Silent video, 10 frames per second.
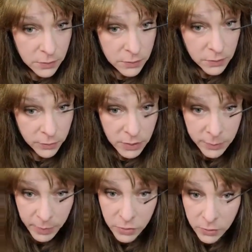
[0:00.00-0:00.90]
So with the
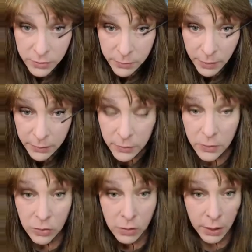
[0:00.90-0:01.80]
special this month,
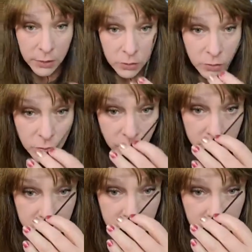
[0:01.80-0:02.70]
you get your
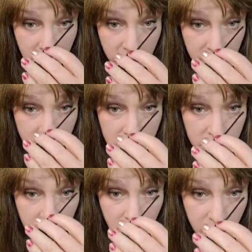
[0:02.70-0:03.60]
choice of liquid
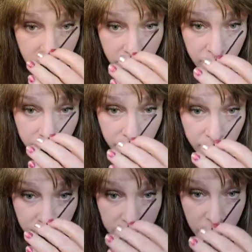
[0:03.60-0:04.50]
shadow,
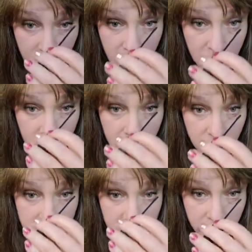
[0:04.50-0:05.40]
your
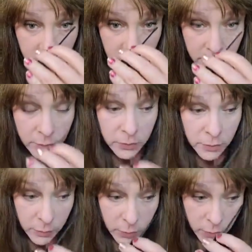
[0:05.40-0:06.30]
choice of eyeliner,
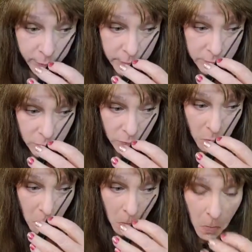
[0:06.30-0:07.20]
liquid or pencil.
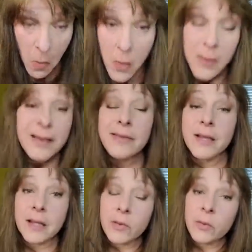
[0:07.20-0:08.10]
In
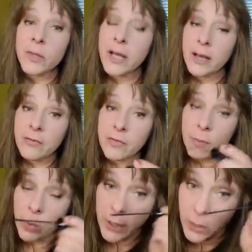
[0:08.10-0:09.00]
the liquid, we have the
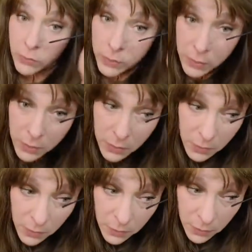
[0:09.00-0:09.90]
brown
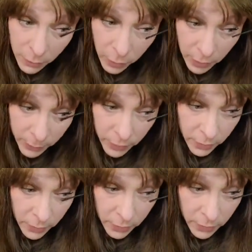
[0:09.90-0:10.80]

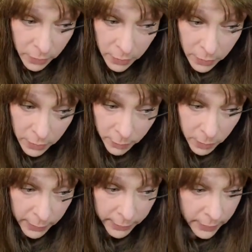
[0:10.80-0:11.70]
Proper and
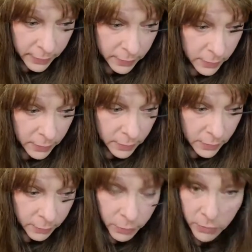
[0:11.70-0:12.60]
black
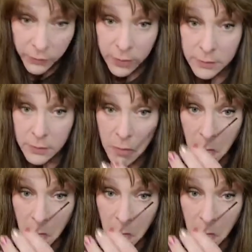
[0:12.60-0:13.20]
Perfect.